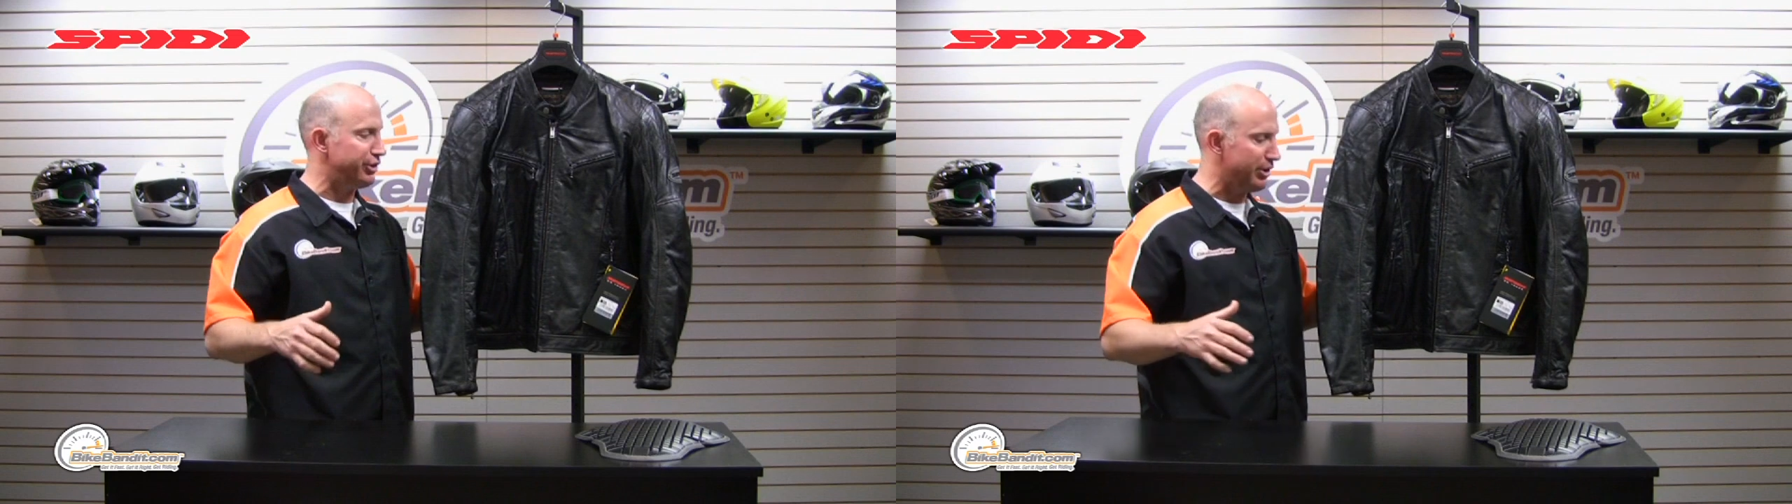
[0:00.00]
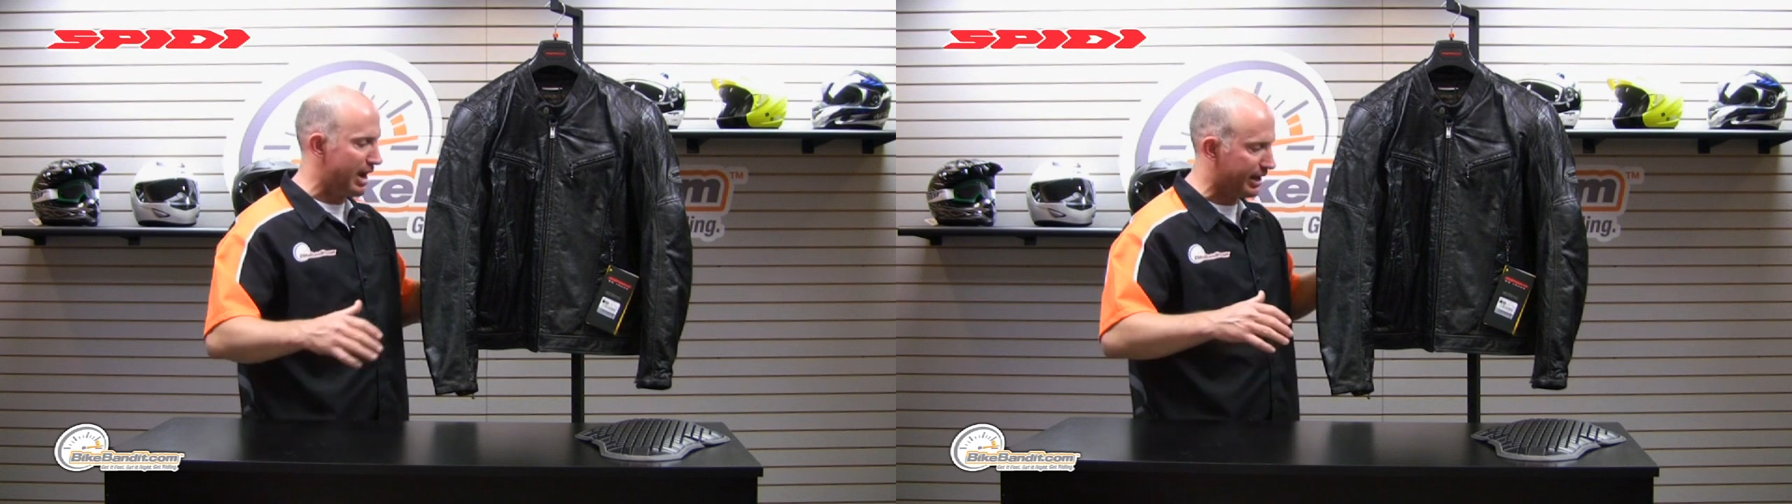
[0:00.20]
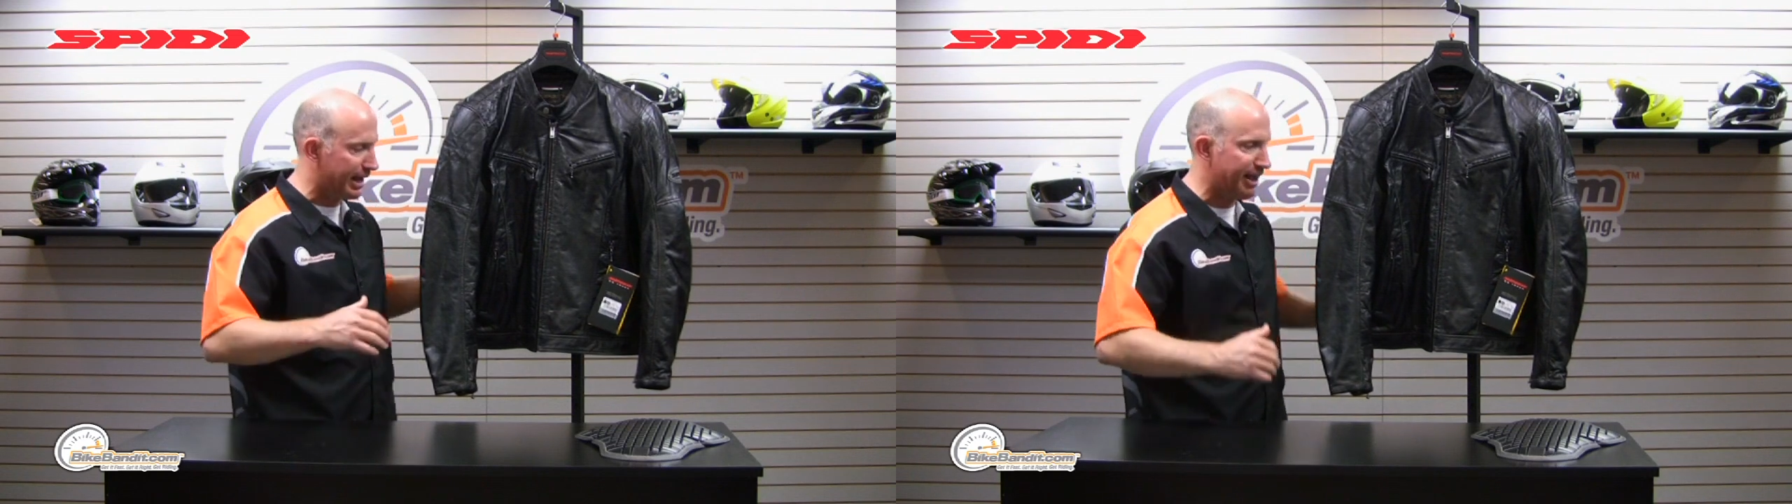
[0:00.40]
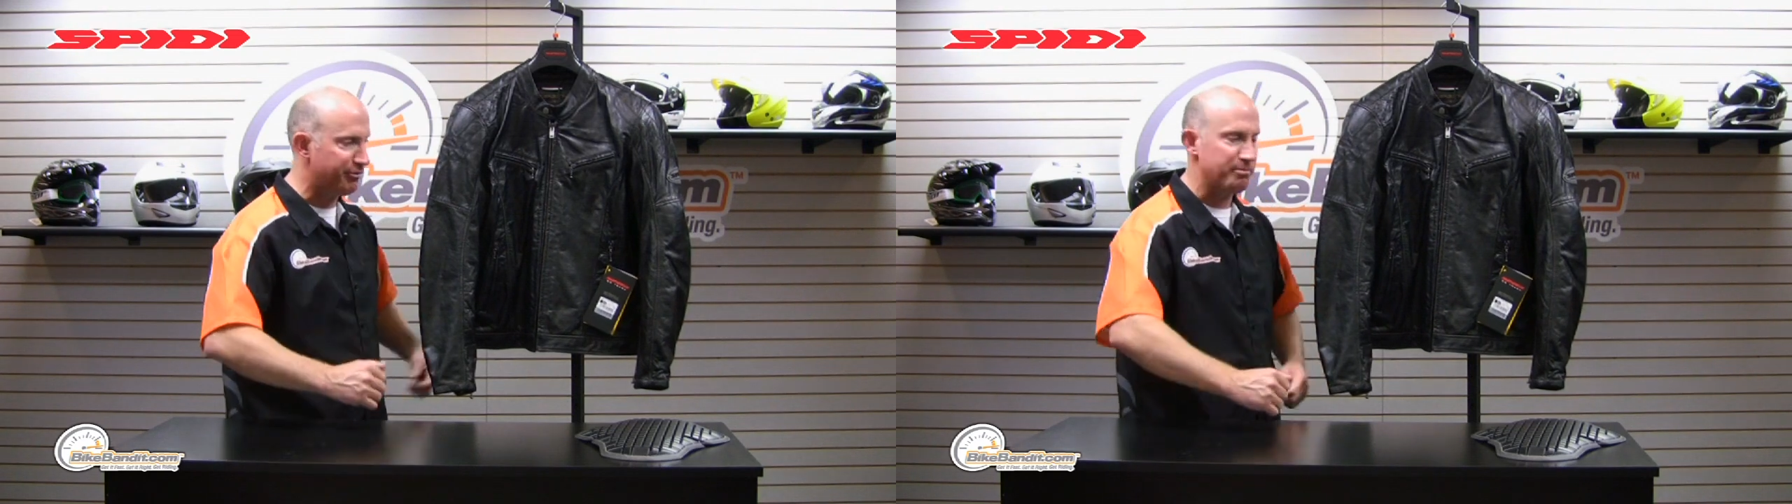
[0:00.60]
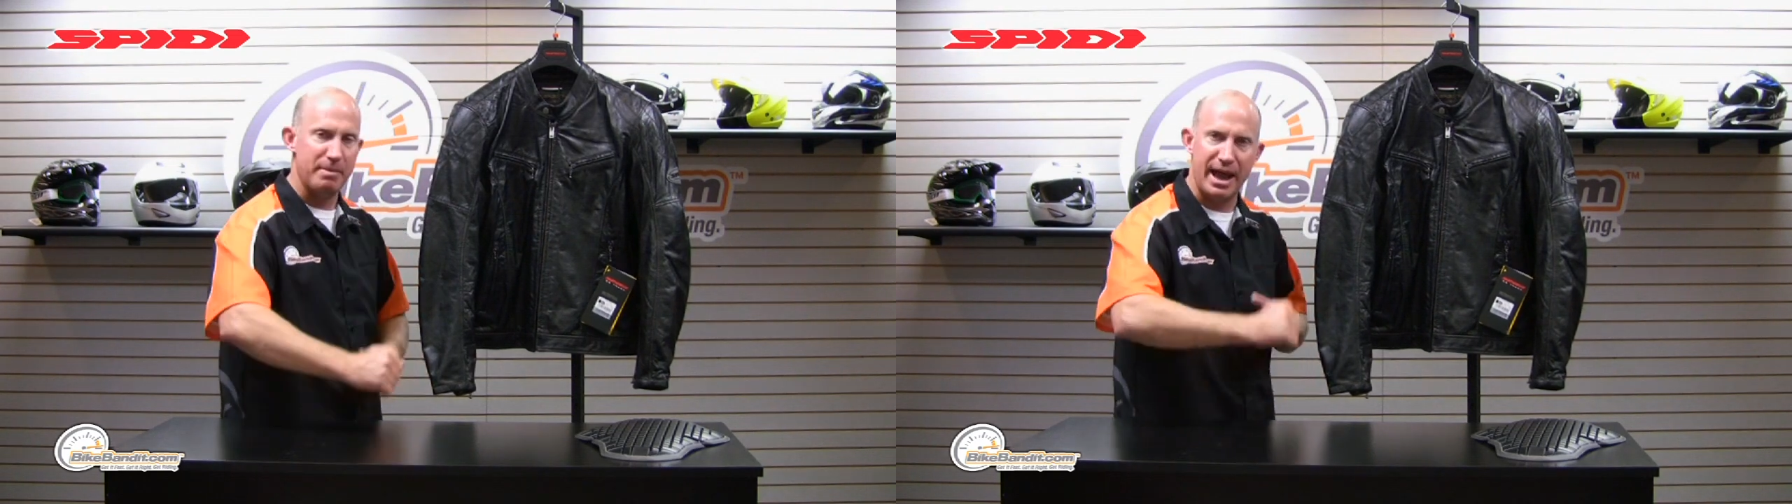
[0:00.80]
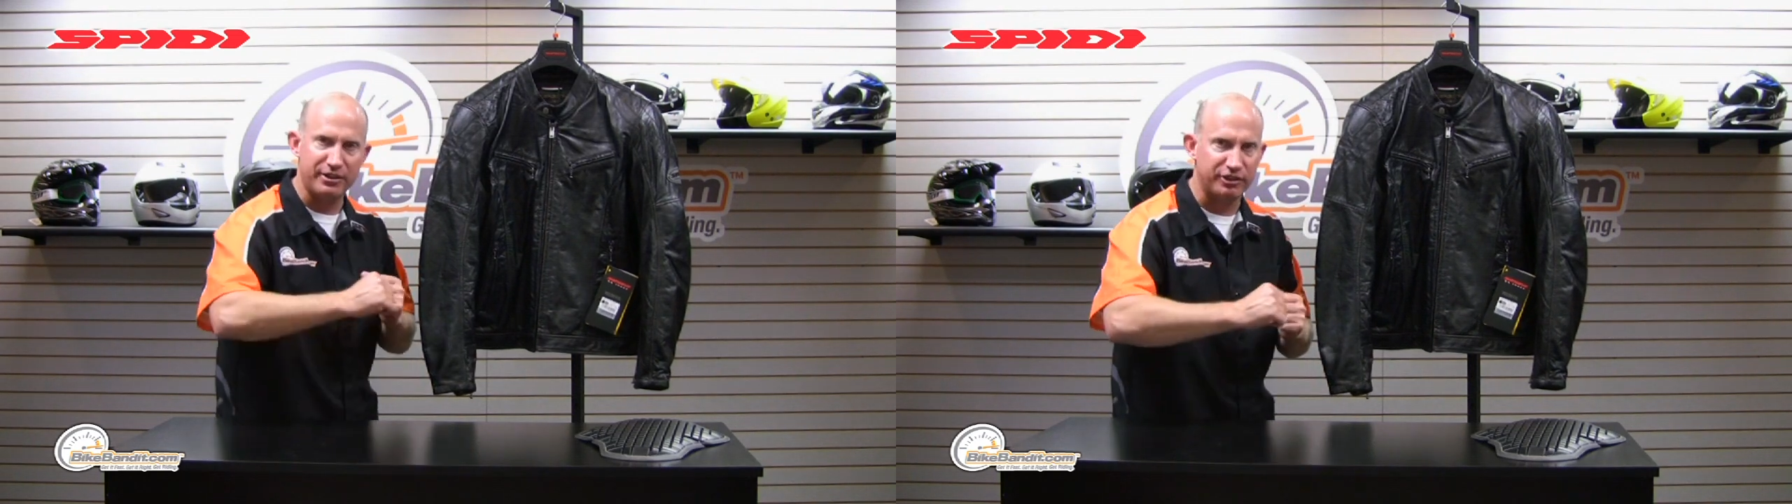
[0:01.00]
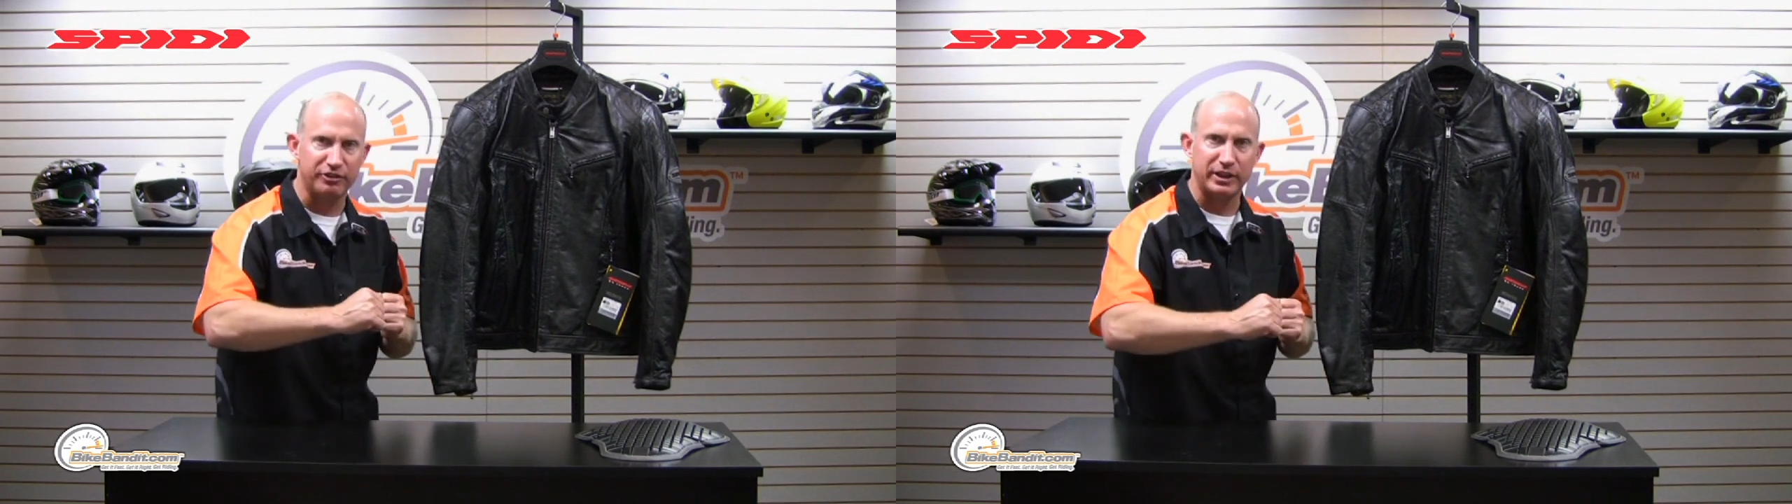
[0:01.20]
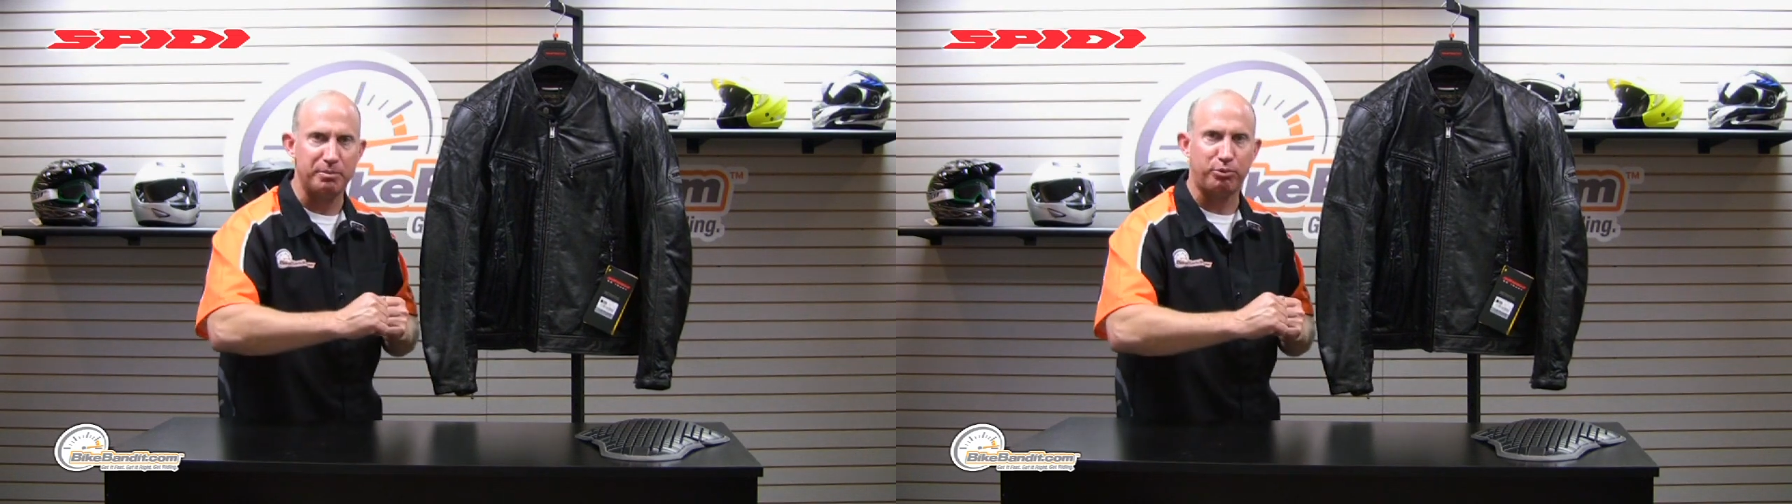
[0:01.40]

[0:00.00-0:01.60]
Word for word: You're not gonna have massively